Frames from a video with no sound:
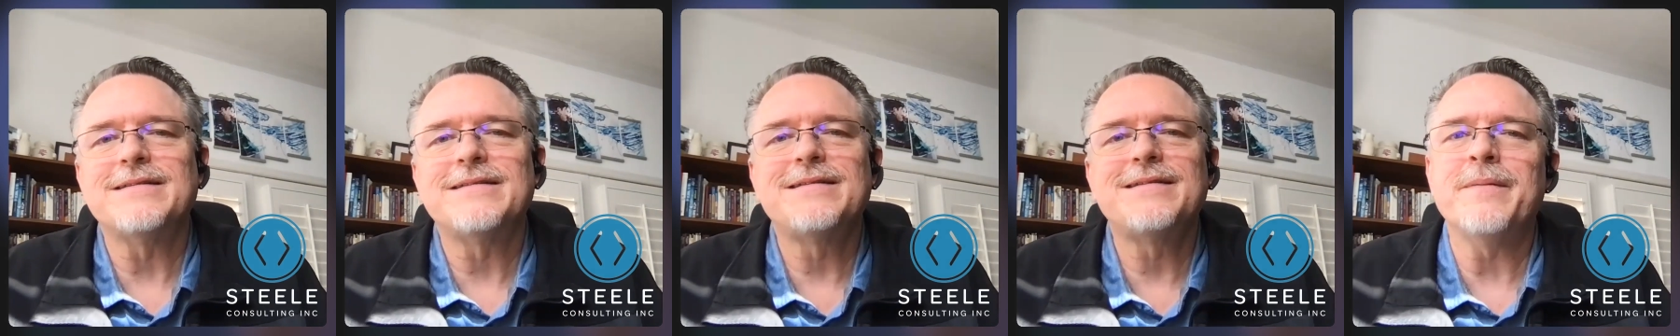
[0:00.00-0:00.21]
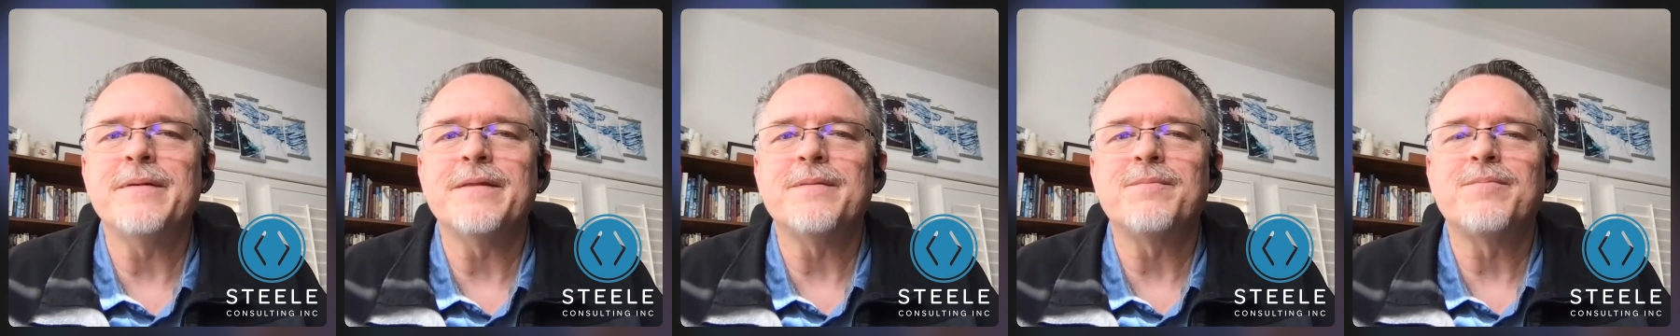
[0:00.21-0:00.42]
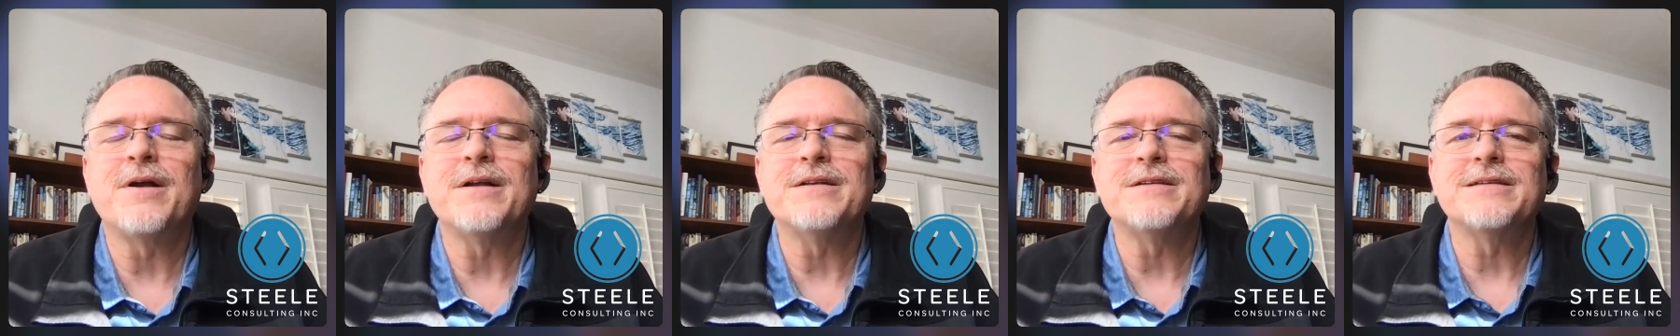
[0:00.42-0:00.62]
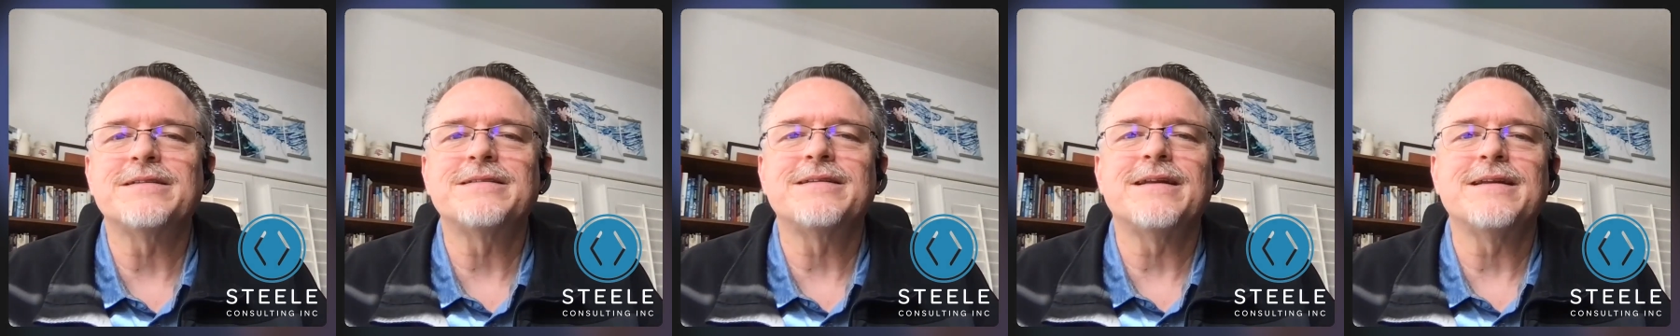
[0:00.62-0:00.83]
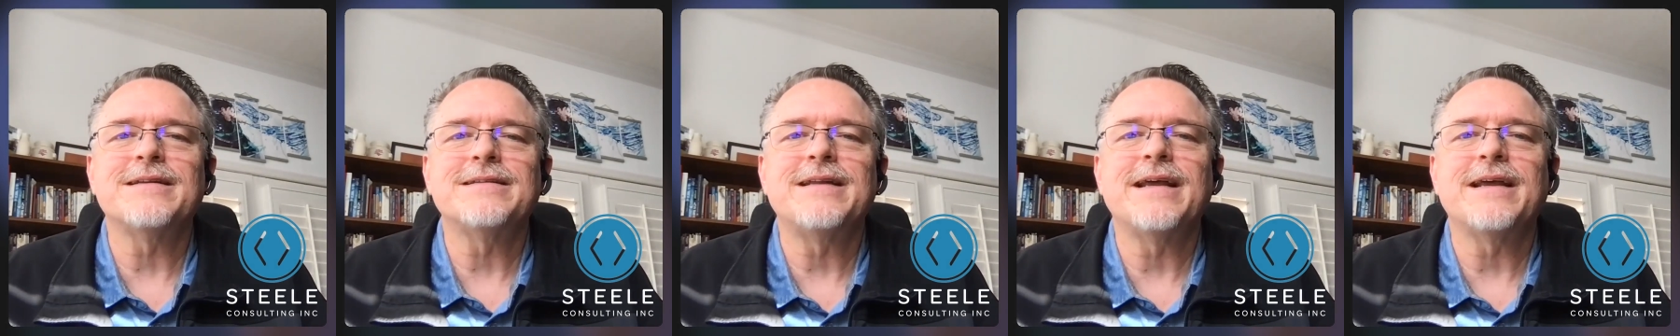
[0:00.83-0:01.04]
Maybe the
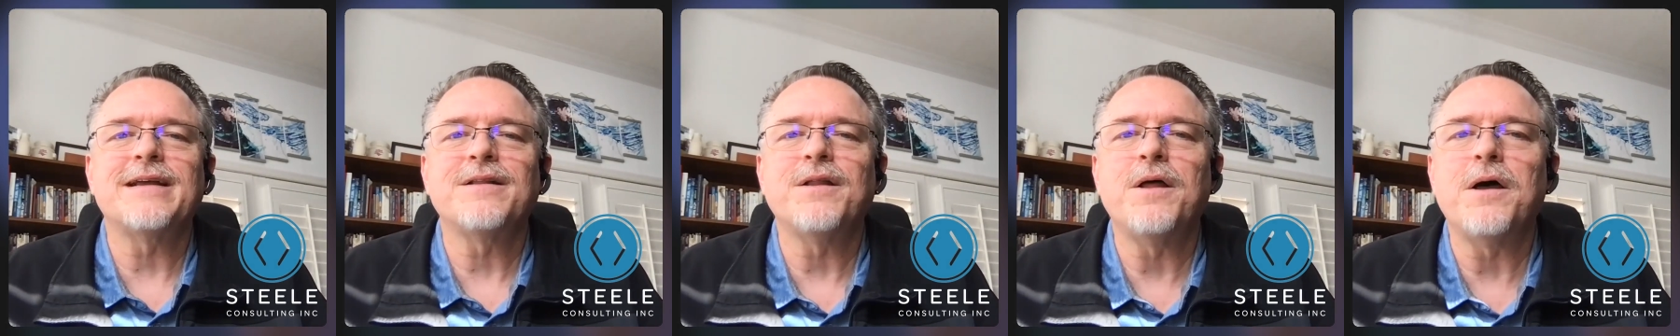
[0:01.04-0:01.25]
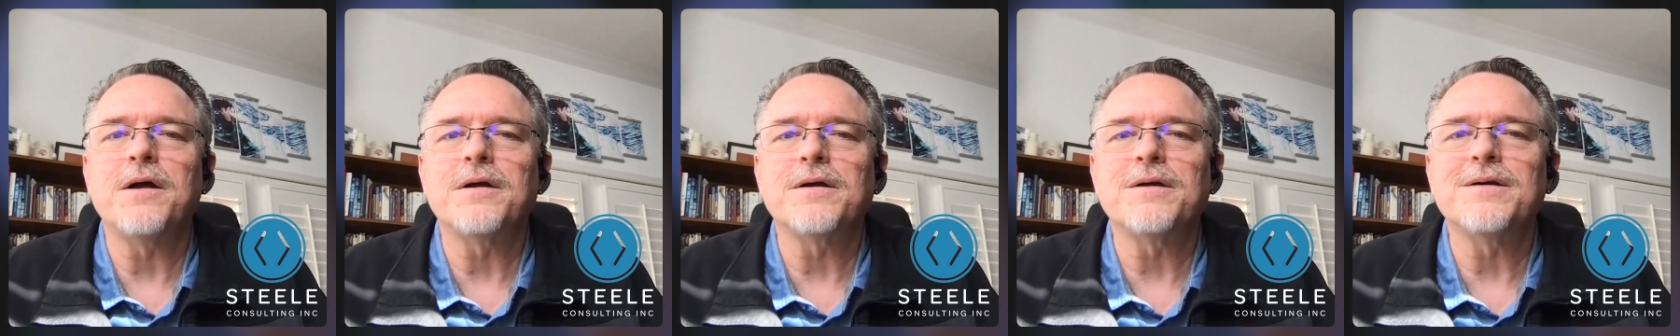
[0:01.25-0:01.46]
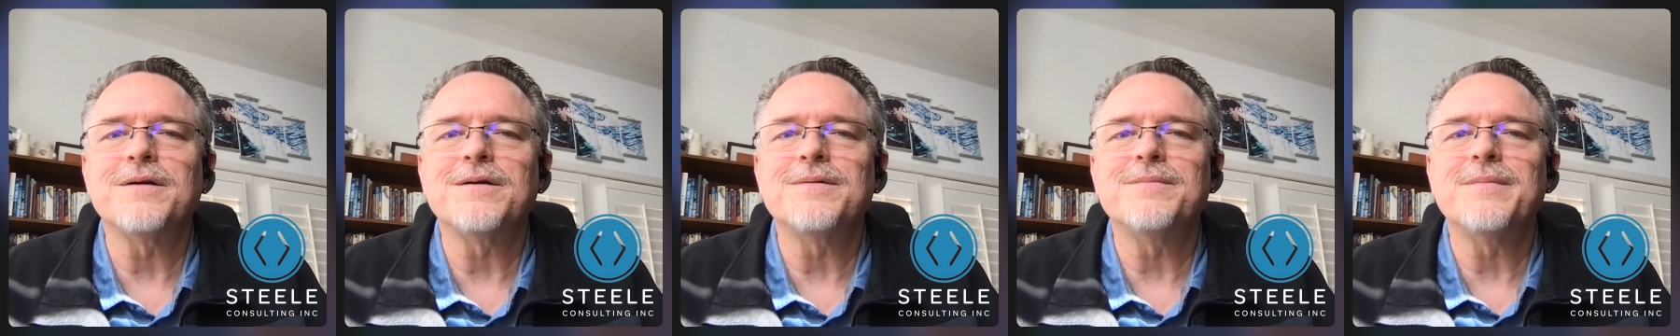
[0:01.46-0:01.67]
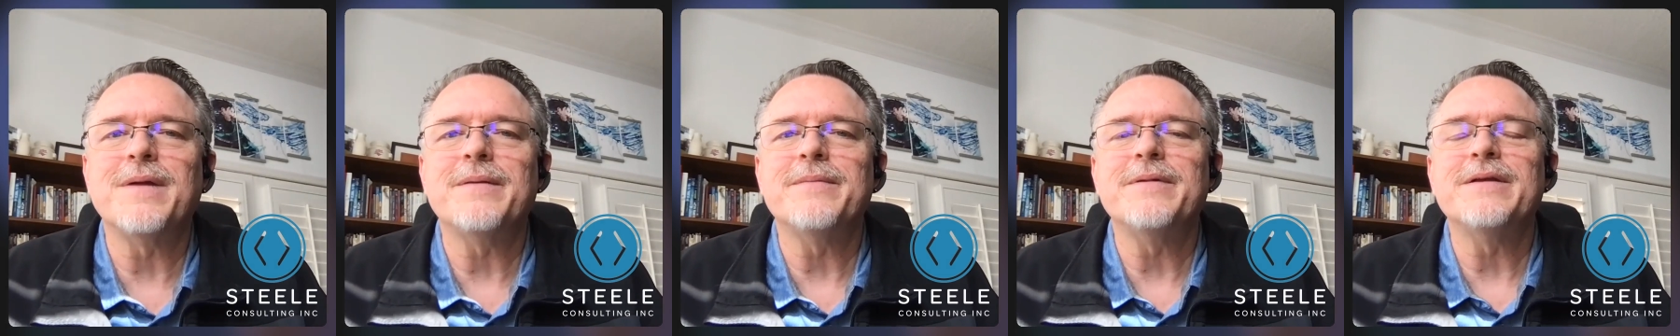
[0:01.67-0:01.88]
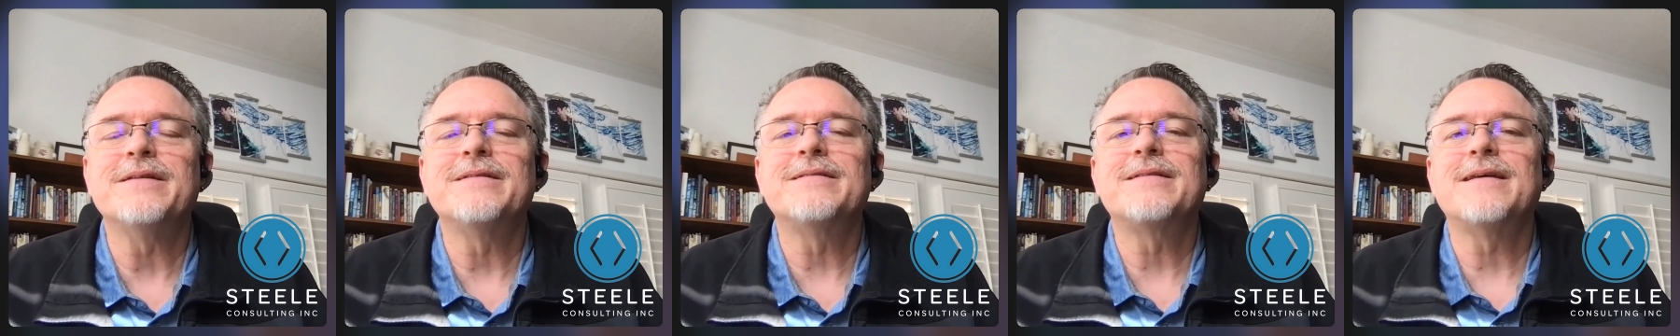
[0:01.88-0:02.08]
project's going to take longer,
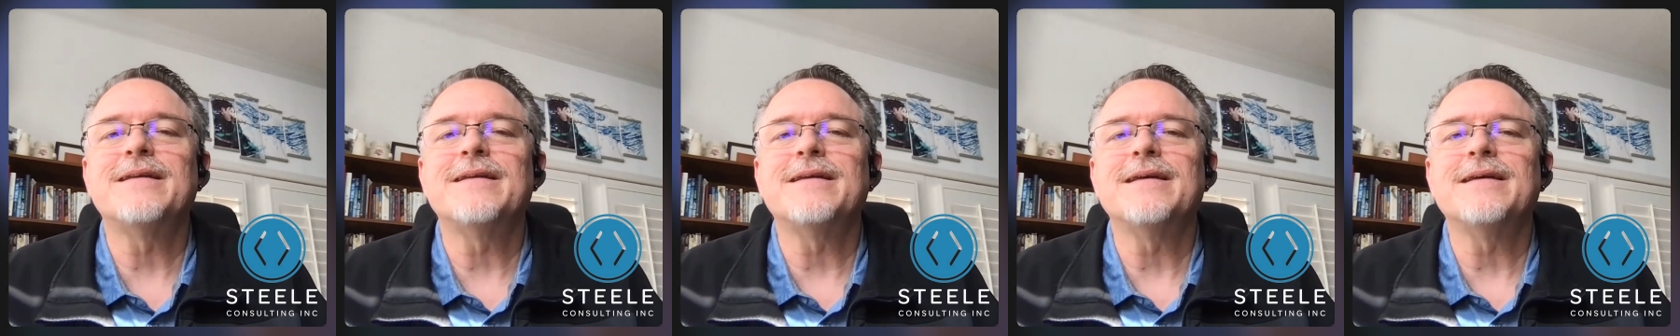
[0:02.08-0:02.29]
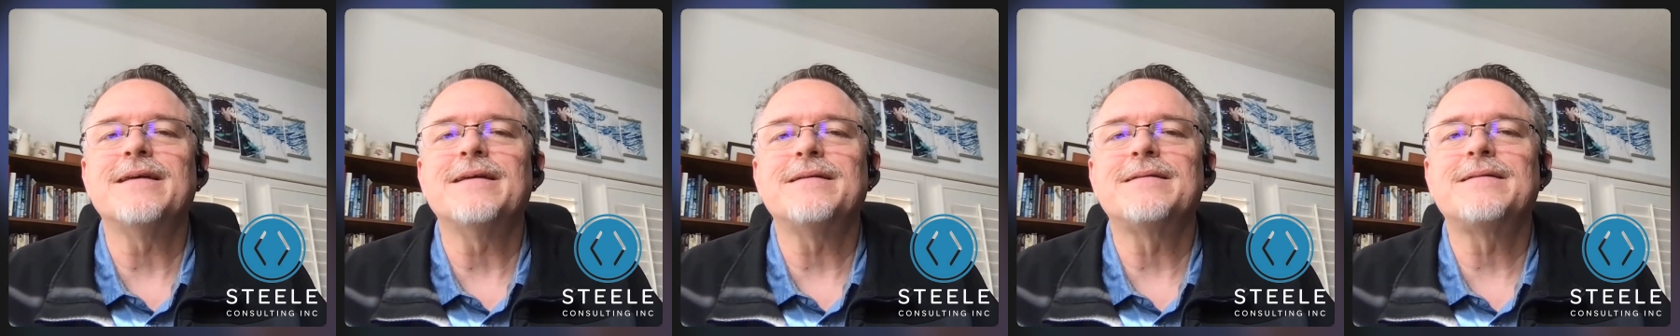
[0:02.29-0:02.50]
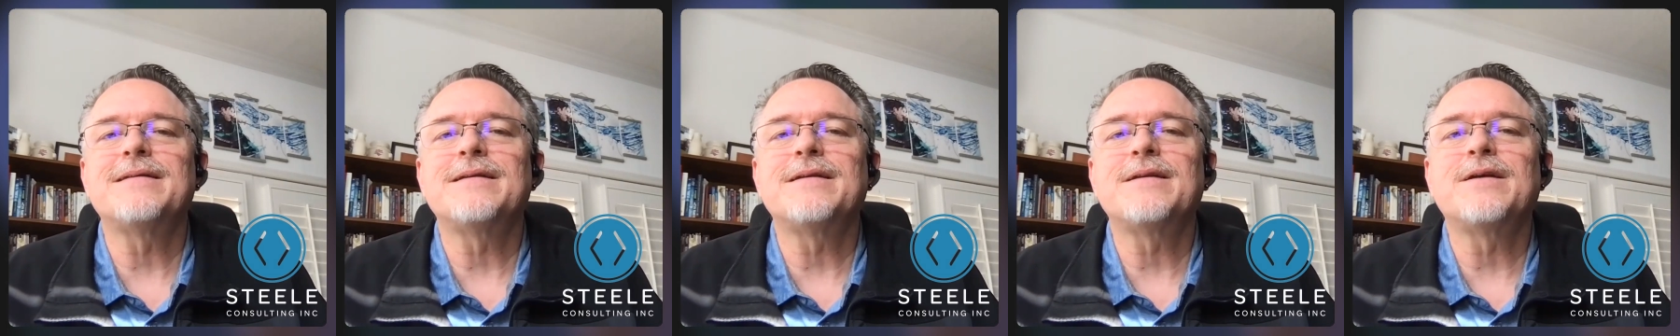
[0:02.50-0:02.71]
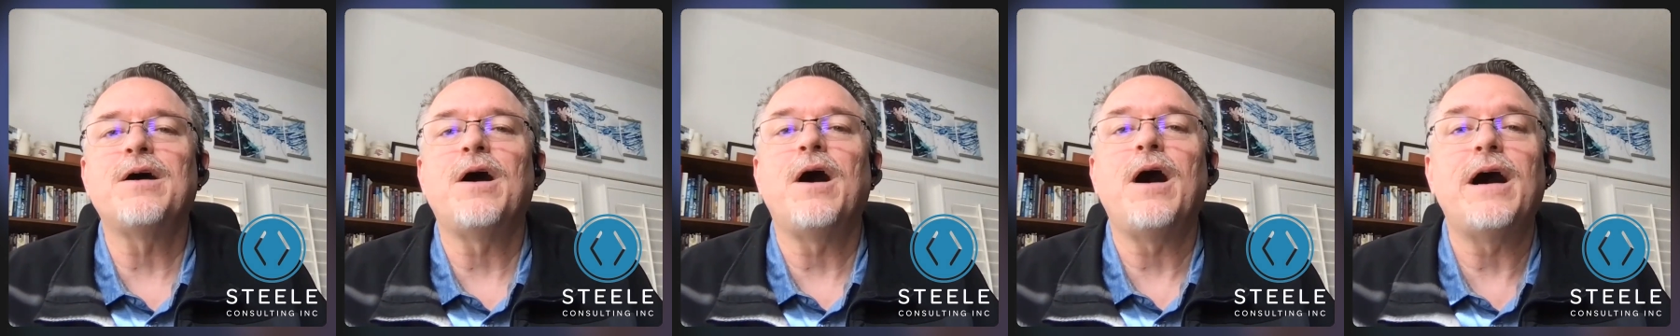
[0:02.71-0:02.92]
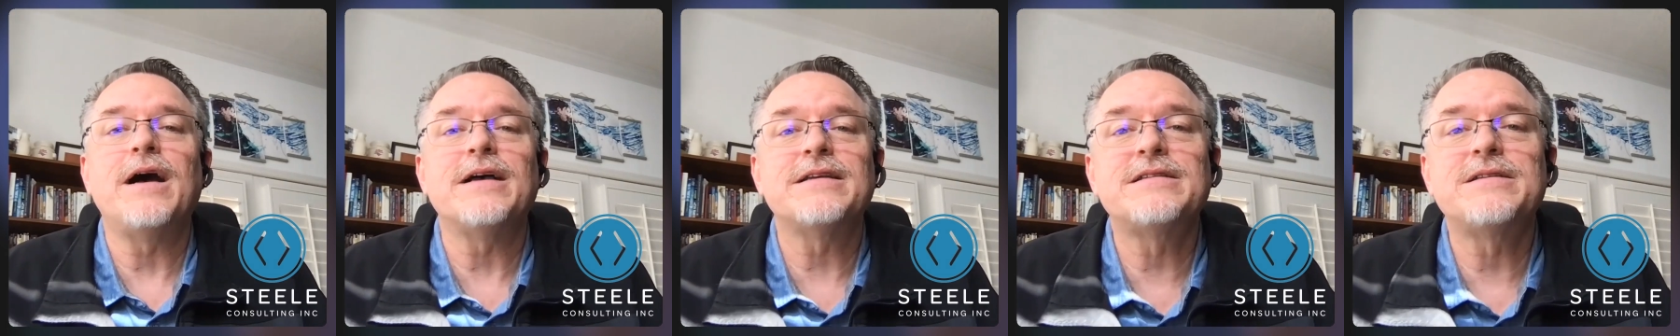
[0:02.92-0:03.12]
maybe it's going to
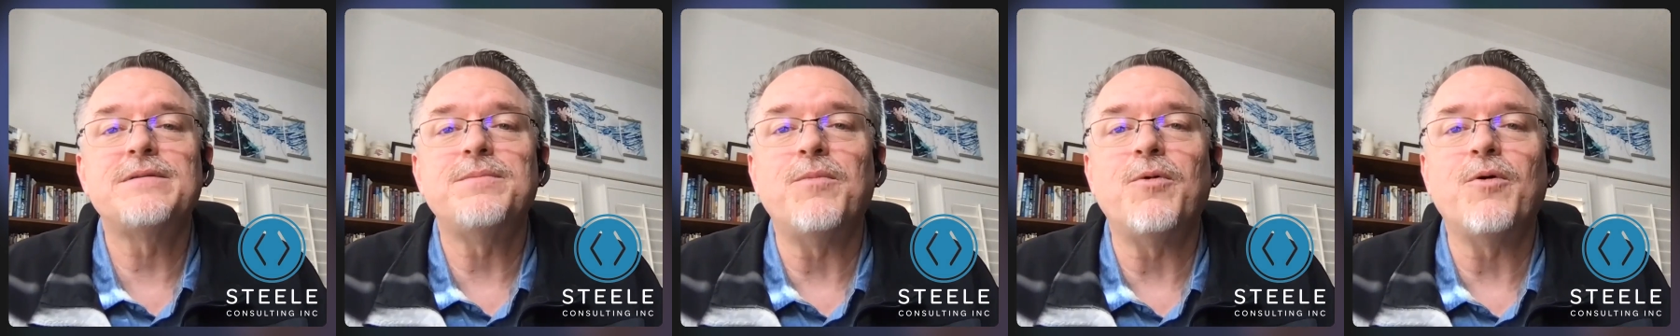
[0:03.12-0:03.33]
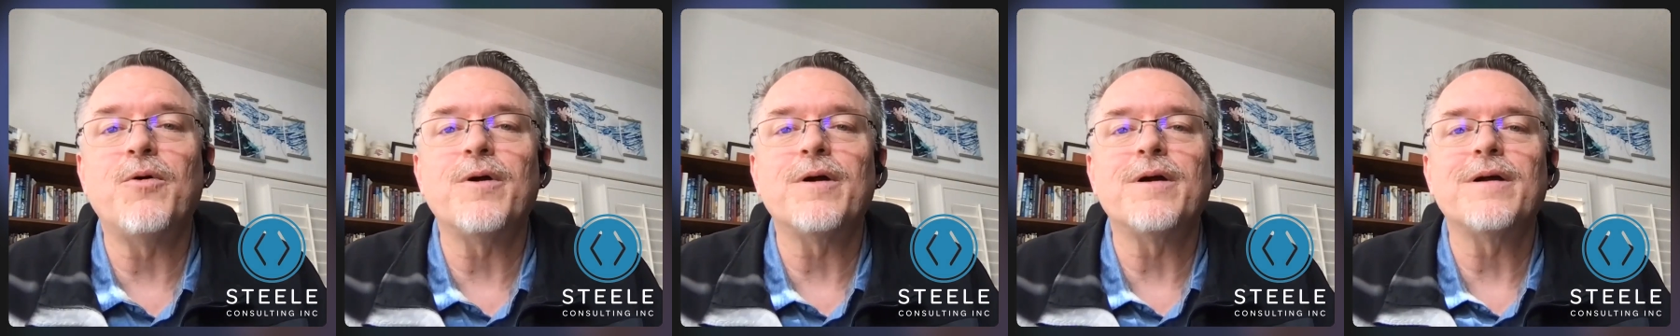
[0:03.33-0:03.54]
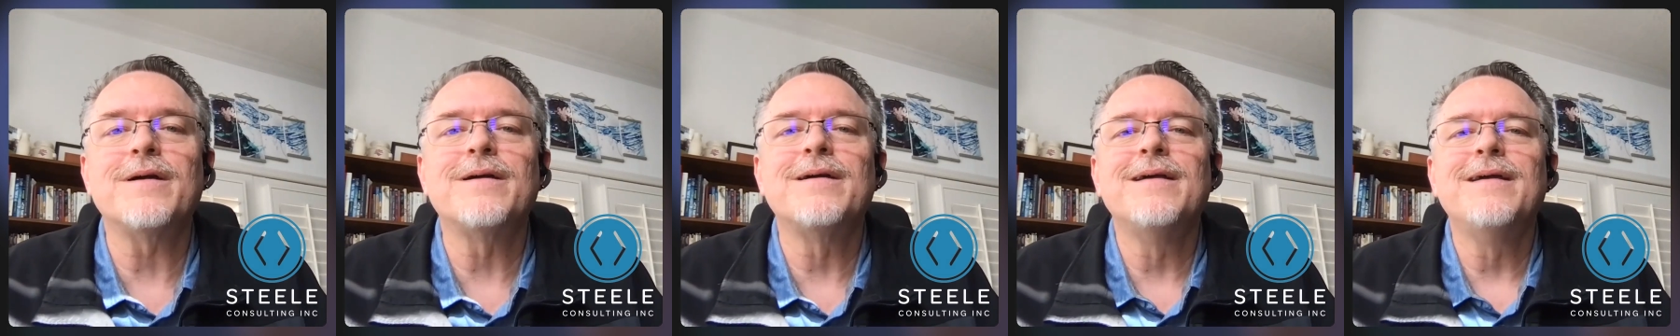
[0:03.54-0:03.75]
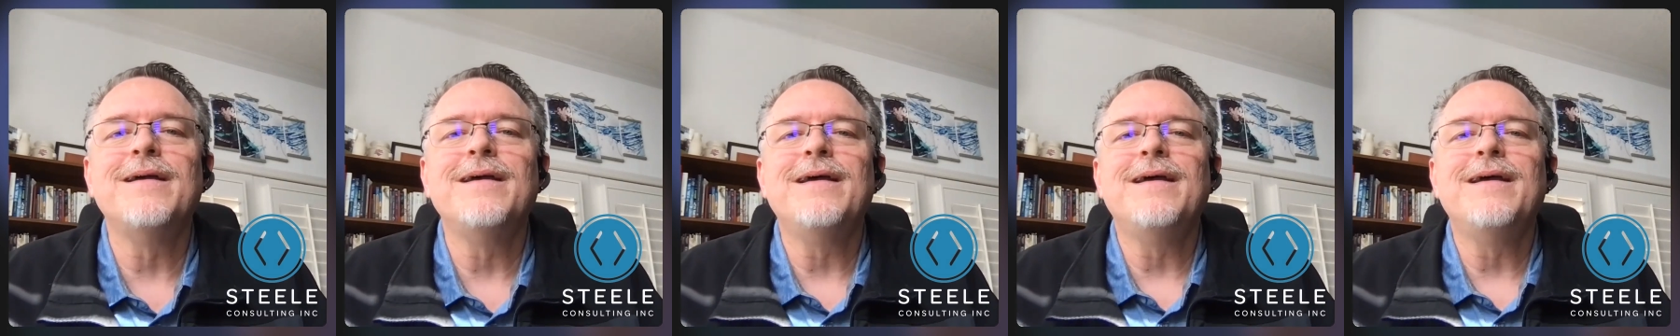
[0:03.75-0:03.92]
cost more,